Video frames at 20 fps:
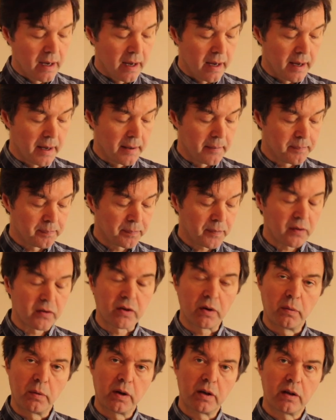
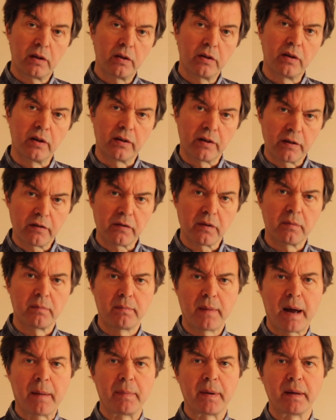So we're going to look at
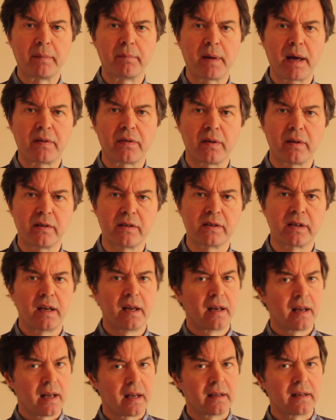different mapping methods
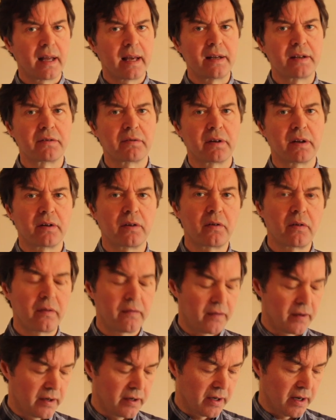later in another
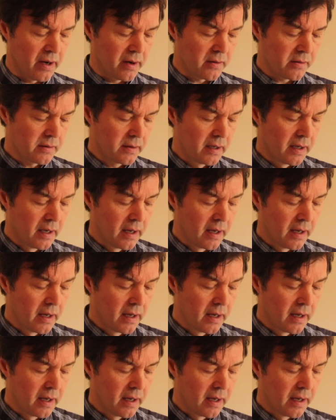video.